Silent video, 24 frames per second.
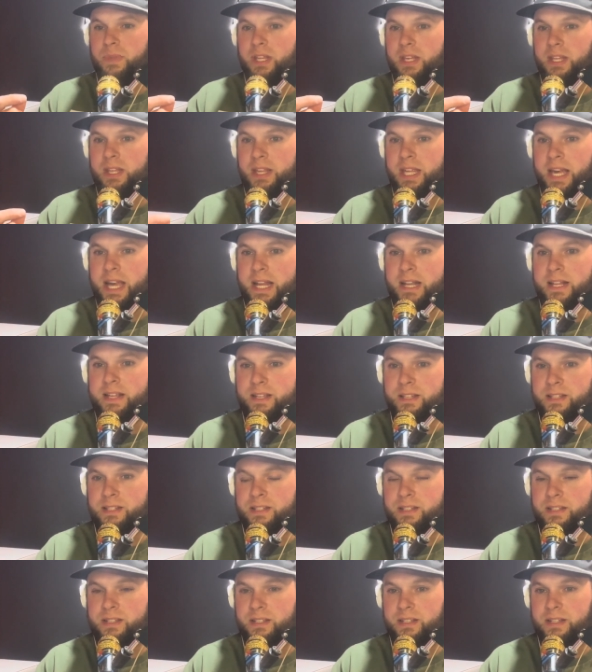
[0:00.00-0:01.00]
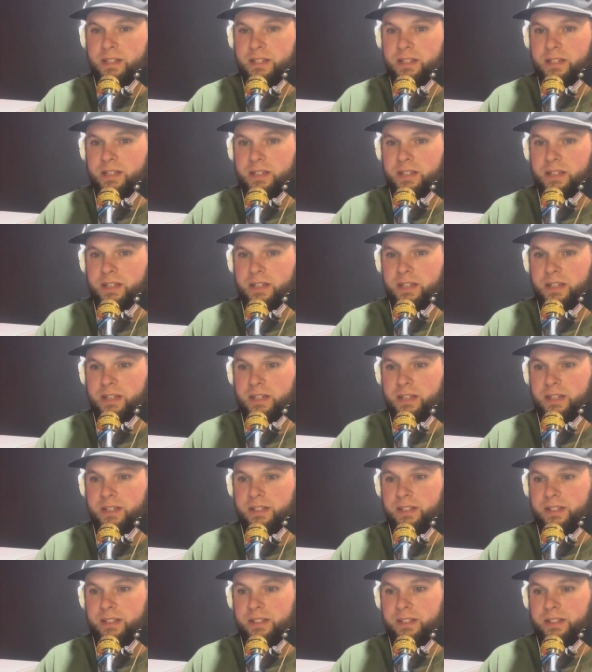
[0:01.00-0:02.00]
That is
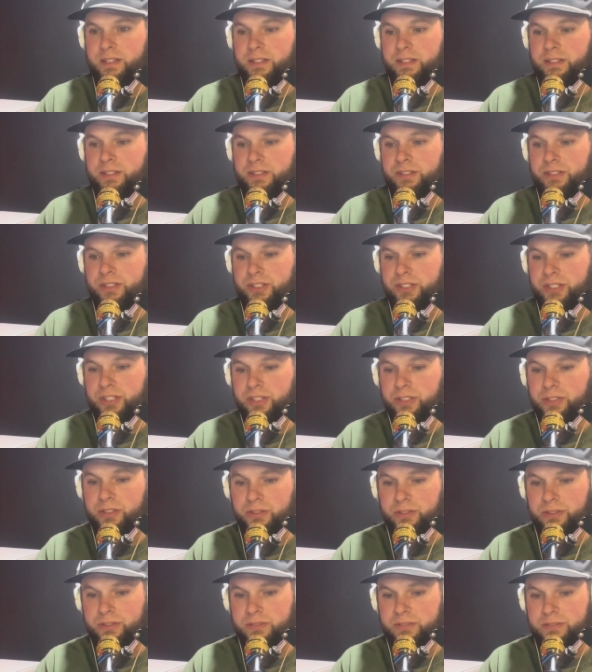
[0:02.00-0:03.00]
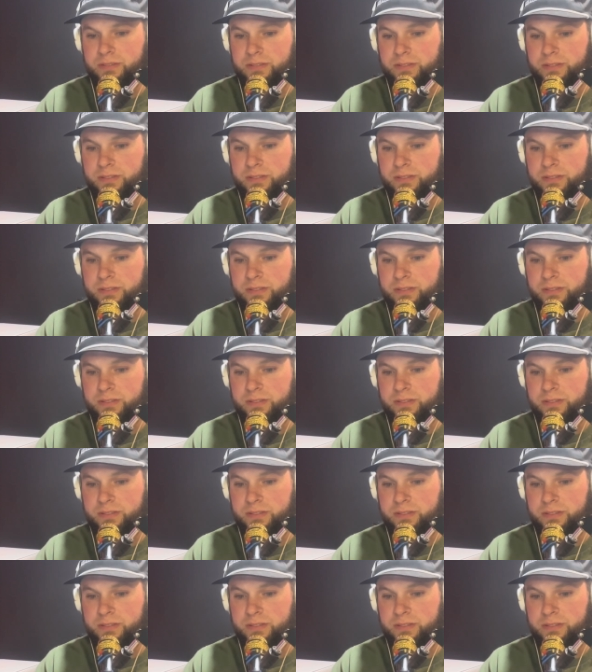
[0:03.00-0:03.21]
still